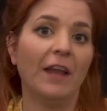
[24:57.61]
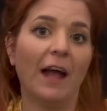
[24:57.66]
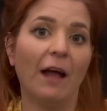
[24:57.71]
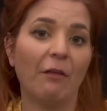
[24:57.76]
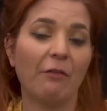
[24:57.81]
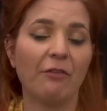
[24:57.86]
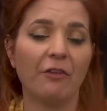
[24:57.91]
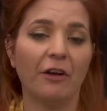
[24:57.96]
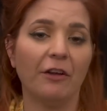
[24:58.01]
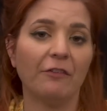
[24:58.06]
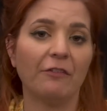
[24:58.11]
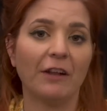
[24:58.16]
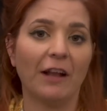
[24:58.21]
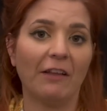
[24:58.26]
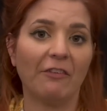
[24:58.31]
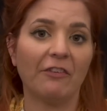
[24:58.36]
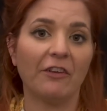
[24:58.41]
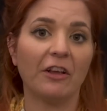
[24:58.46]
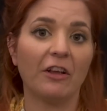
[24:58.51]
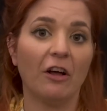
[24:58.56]
outside of
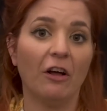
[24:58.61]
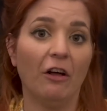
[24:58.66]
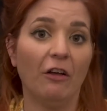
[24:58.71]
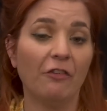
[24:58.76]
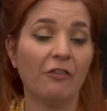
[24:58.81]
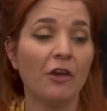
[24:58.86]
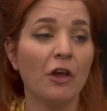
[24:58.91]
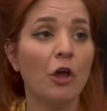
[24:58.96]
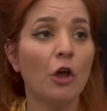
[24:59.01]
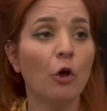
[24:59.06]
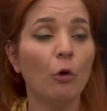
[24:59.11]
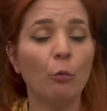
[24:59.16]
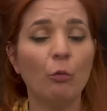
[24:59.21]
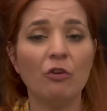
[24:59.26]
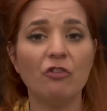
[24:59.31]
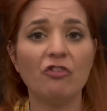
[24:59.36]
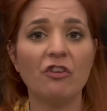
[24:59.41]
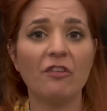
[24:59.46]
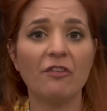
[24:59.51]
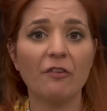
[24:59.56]
classic cars,
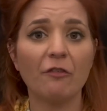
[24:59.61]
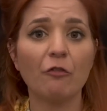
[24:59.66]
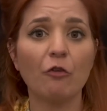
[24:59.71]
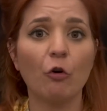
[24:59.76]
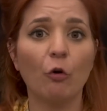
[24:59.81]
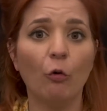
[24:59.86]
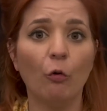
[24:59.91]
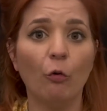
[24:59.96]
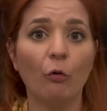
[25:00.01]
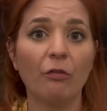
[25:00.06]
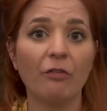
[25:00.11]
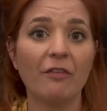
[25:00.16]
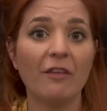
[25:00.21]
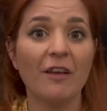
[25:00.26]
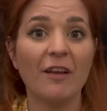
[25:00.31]
which is of course